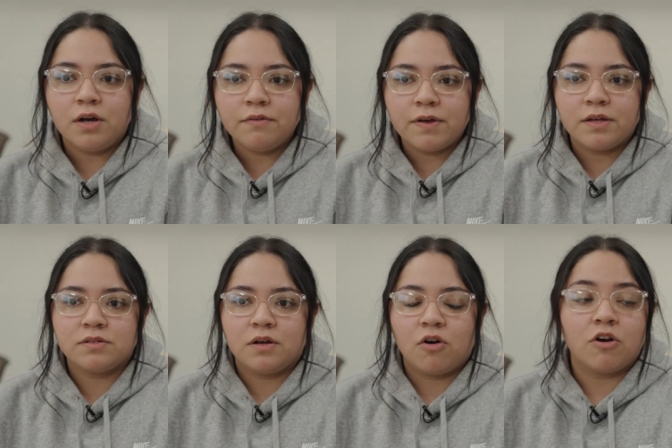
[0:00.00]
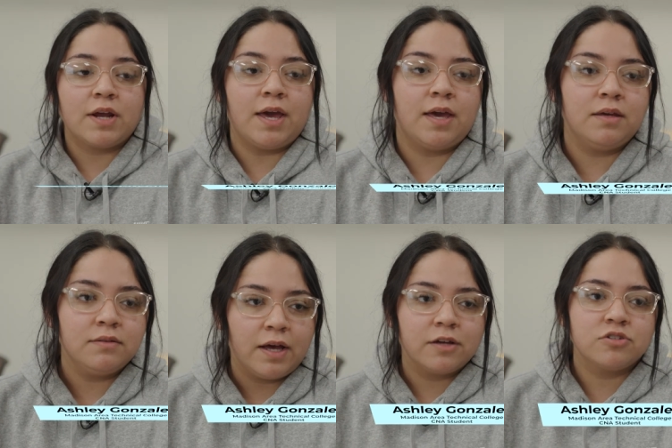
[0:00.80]
off as a RA,
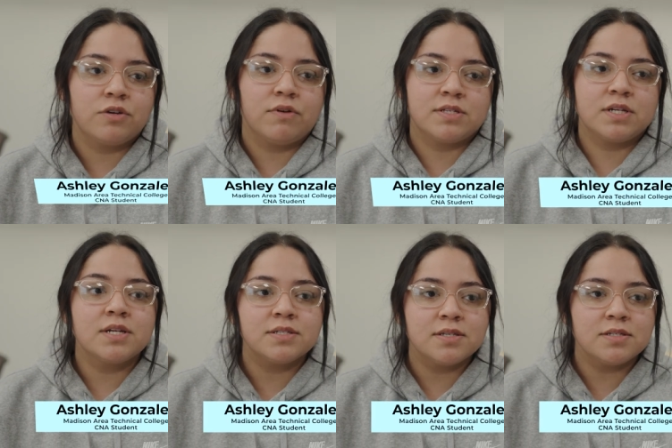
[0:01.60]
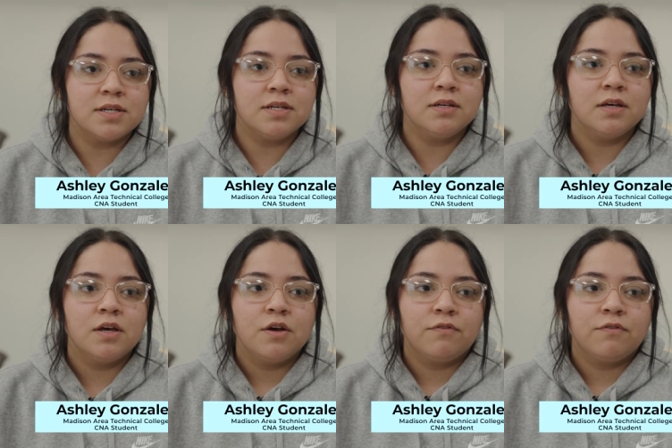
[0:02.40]
actually resident assistant, mm -hmm.